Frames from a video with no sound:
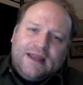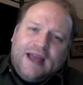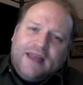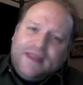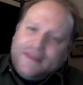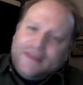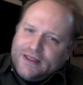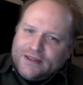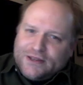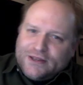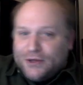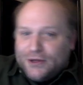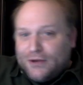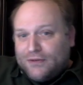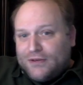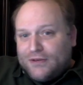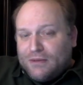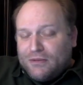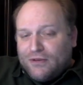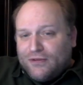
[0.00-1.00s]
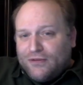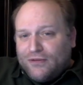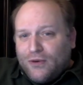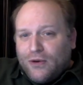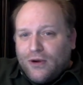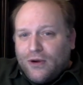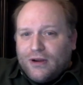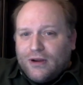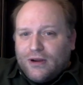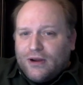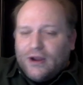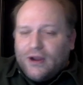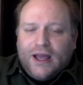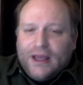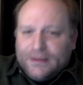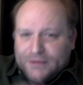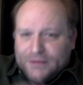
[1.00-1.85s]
I think that's true of number 4, or I'm